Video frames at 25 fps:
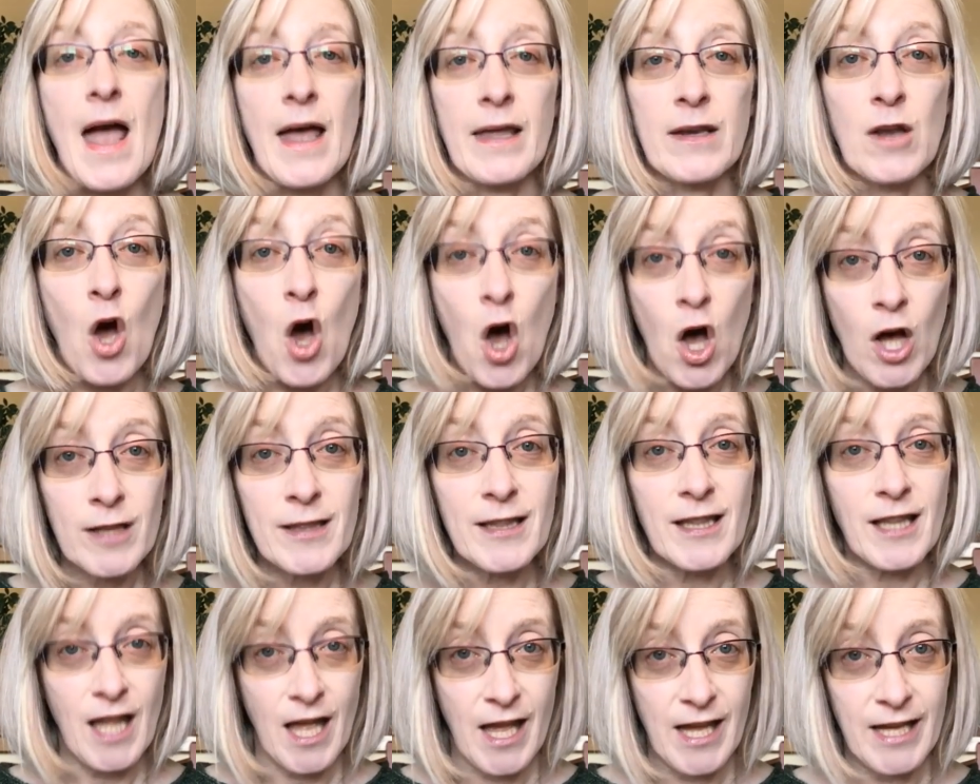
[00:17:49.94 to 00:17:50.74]
an
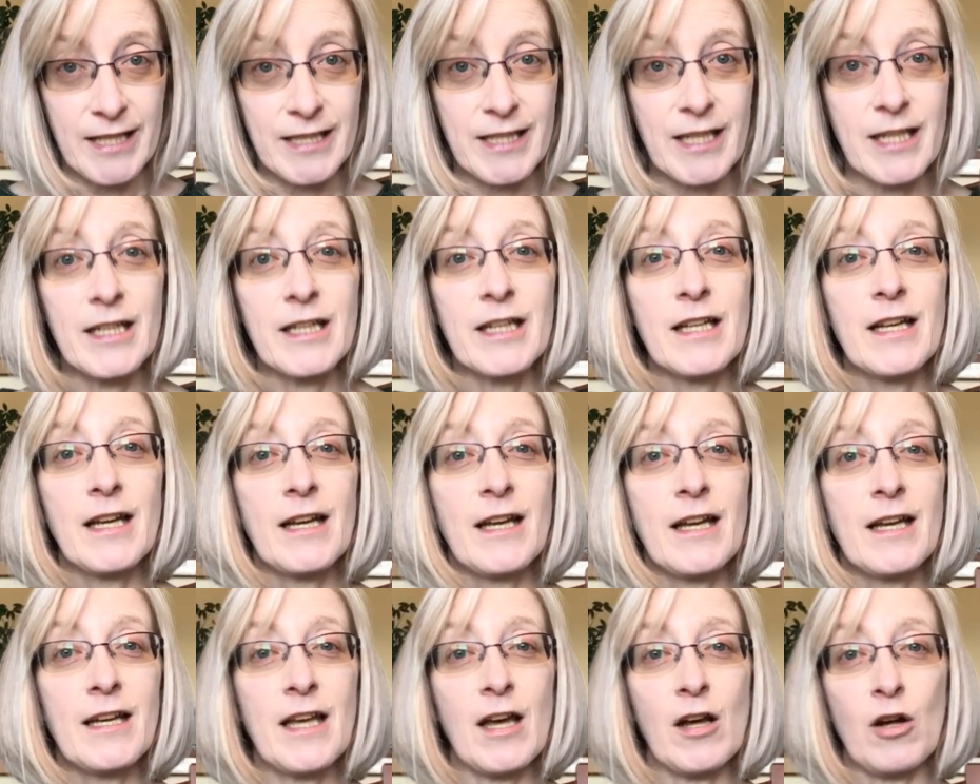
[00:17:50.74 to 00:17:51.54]
online
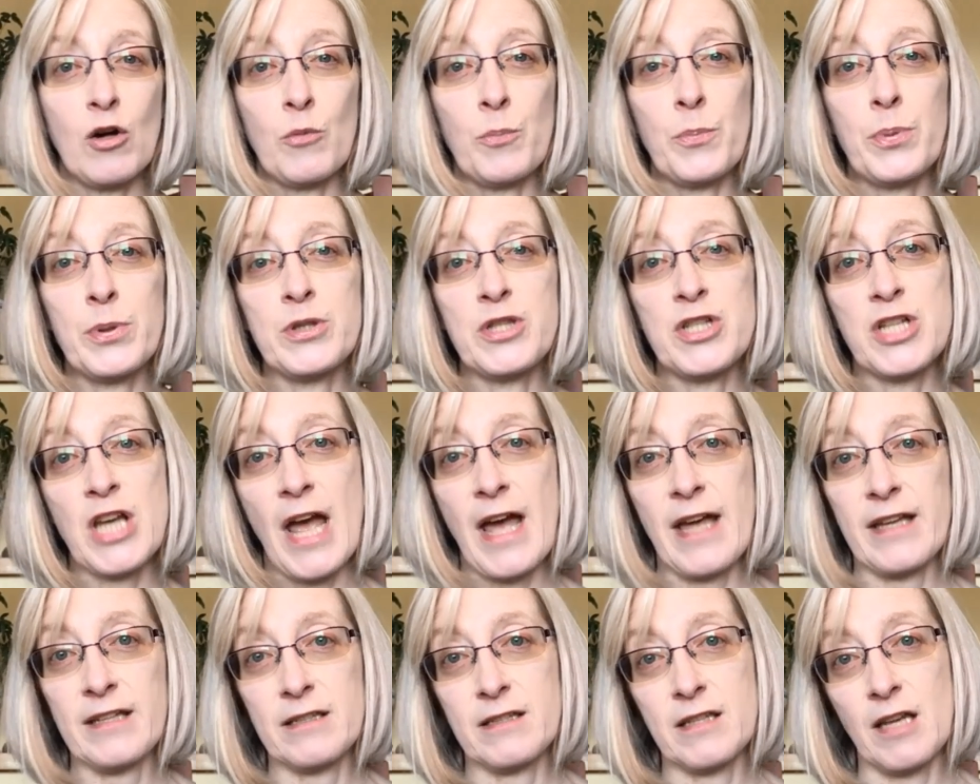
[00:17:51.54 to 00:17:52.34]
help
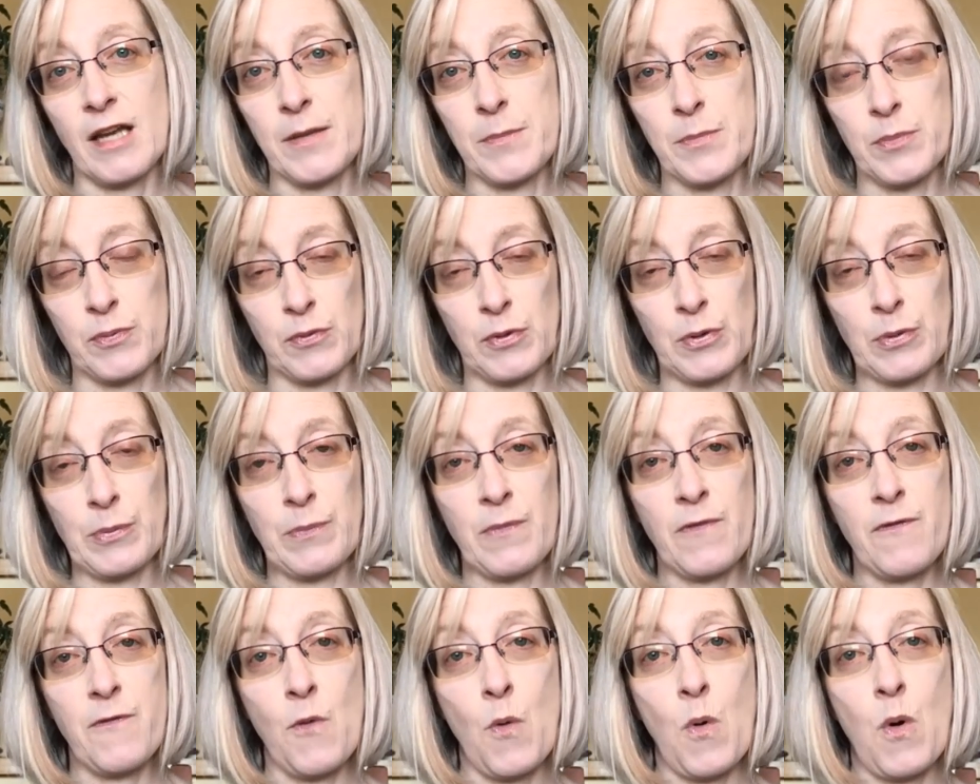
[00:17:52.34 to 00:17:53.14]
chat type
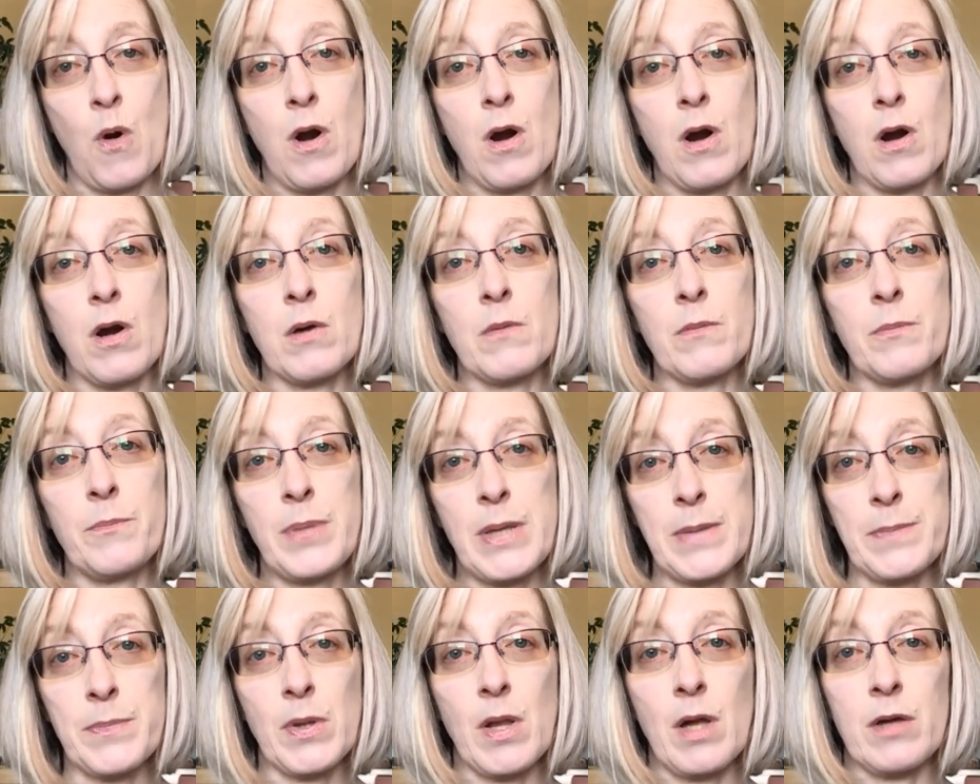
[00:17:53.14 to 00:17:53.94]
room for
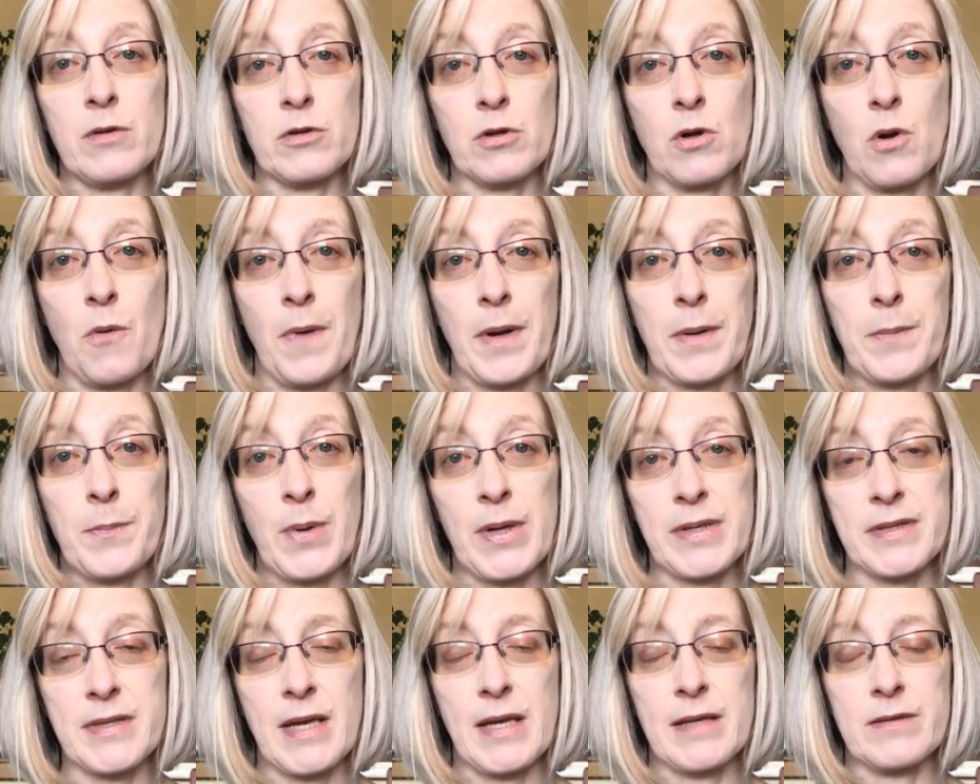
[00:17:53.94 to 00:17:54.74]
people undergoing
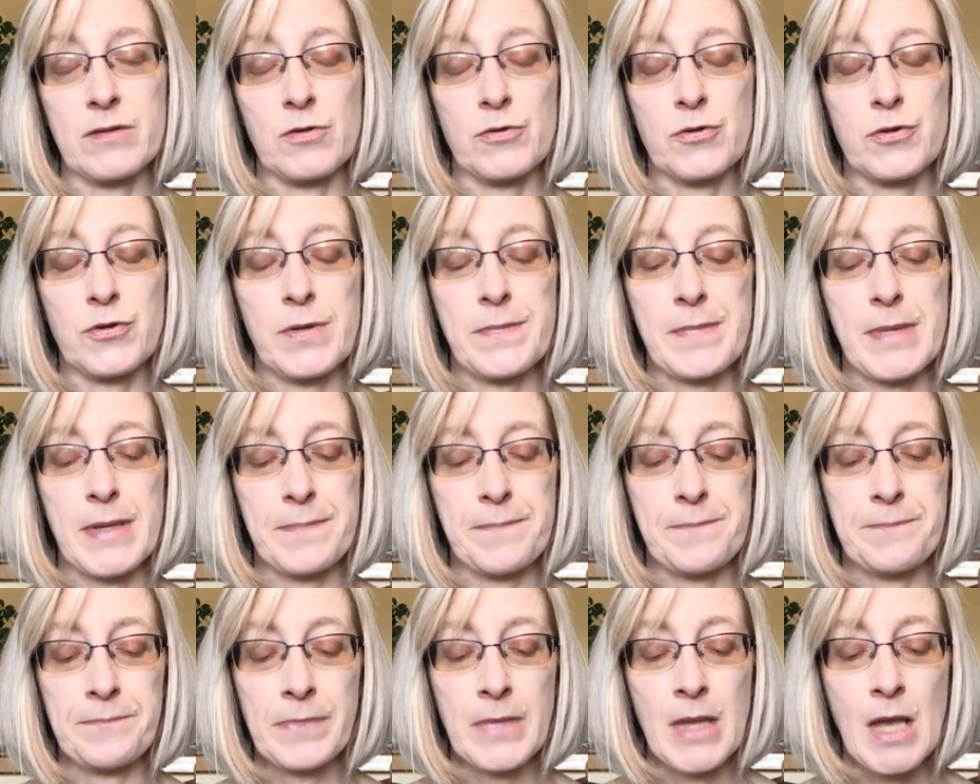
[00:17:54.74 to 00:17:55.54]
breast cancer treatment.